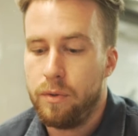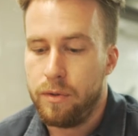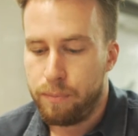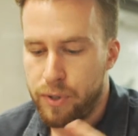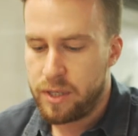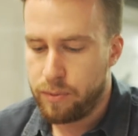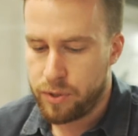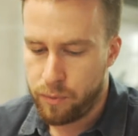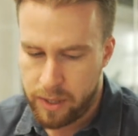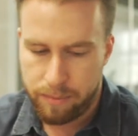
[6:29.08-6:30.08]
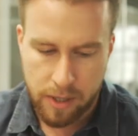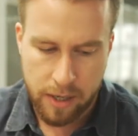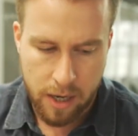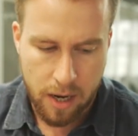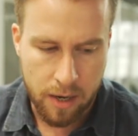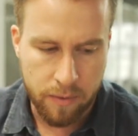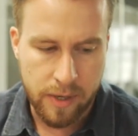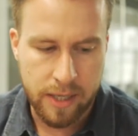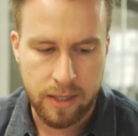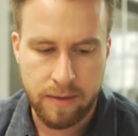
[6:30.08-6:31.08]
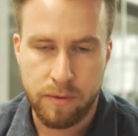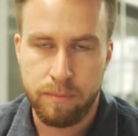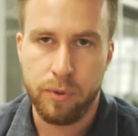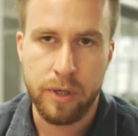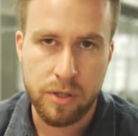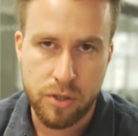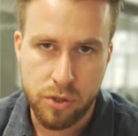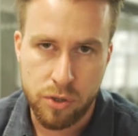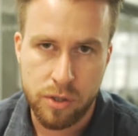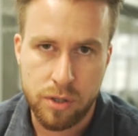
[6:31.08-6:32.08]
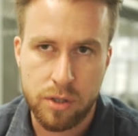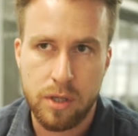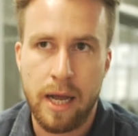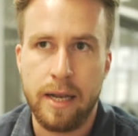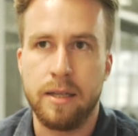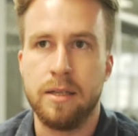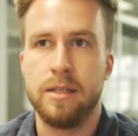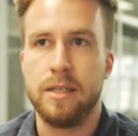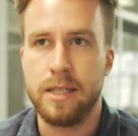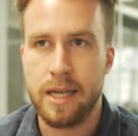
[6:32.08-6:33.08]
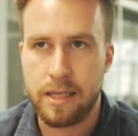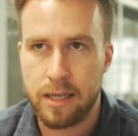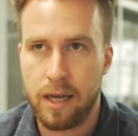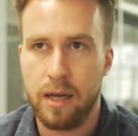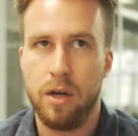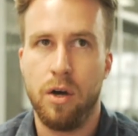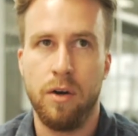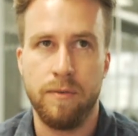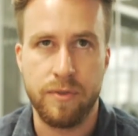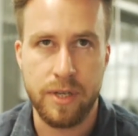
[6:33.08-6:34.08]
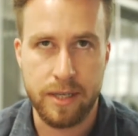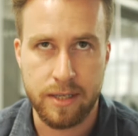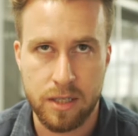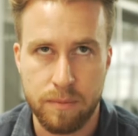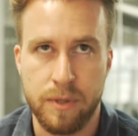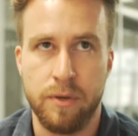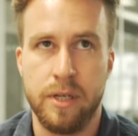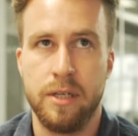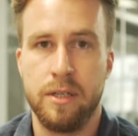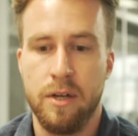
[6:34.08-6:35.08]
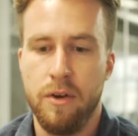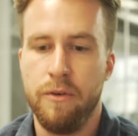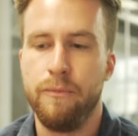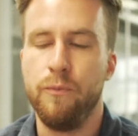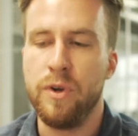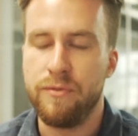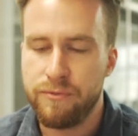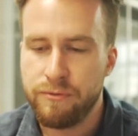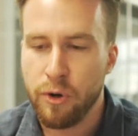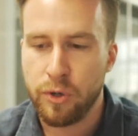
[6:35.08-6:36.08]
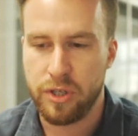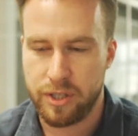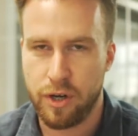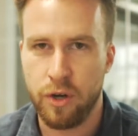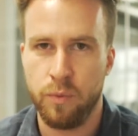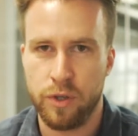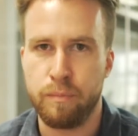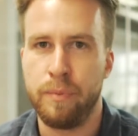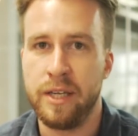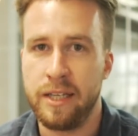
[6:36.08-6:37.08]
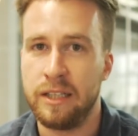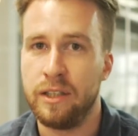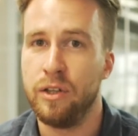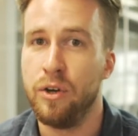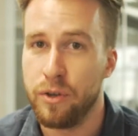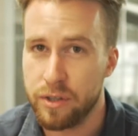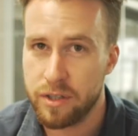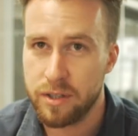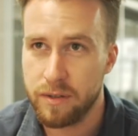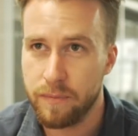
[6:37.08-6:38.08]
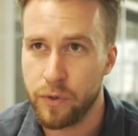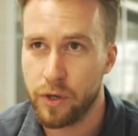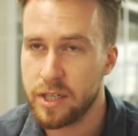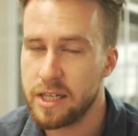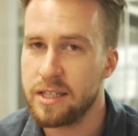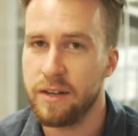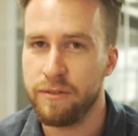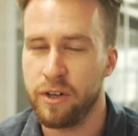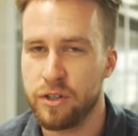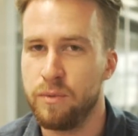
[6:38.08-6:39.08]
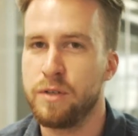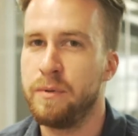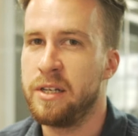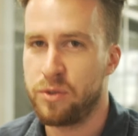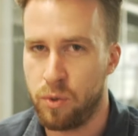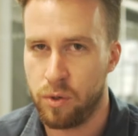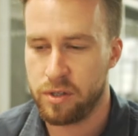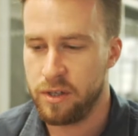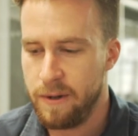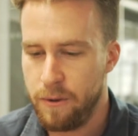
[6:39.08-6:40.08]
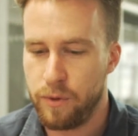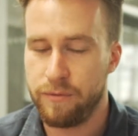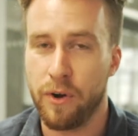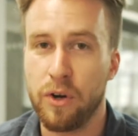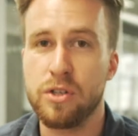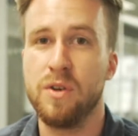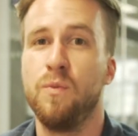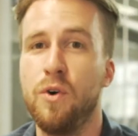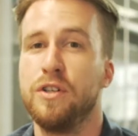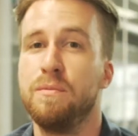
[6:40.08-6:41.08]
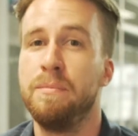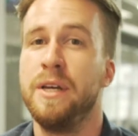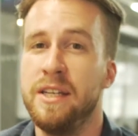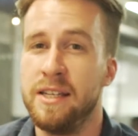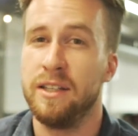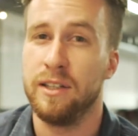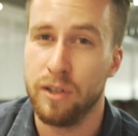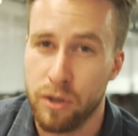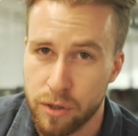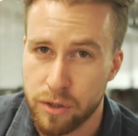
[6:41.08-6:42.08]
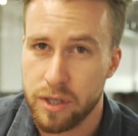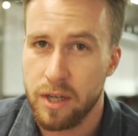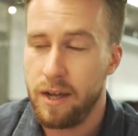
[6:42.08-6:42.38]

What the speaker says: The principles that we apply at a higher ed level, putting the students at the center of the experience. We focus on what's being learned. Notice I didn't say focus on what's being taught. We focus on what's being learned.